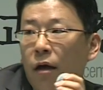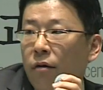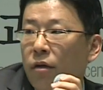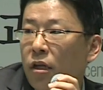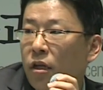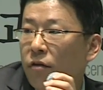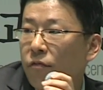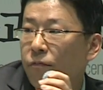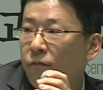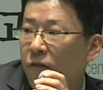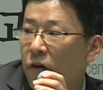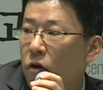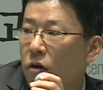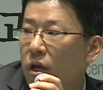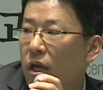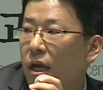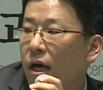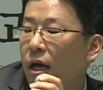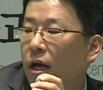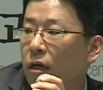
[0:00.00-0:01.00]
in a
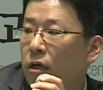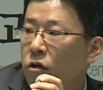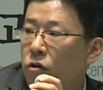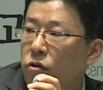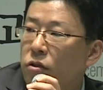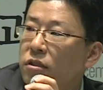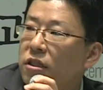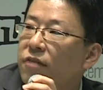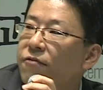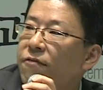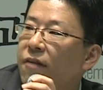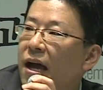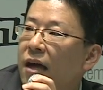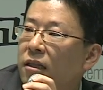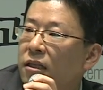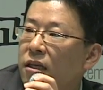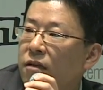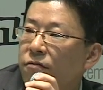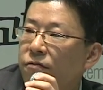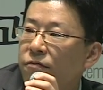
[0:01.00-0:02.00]
very
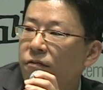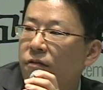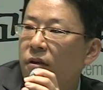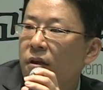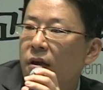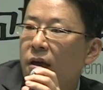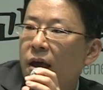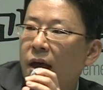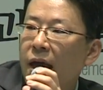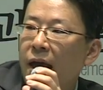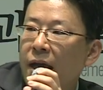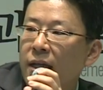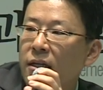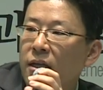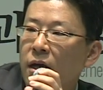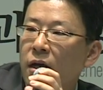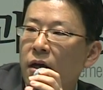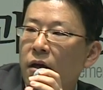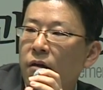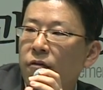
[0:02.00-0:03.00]
cost-effective and
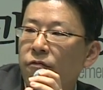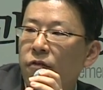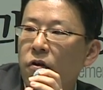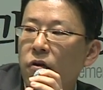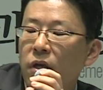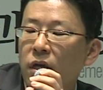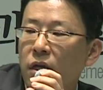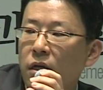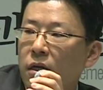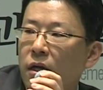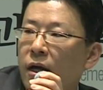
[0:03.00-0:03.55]
very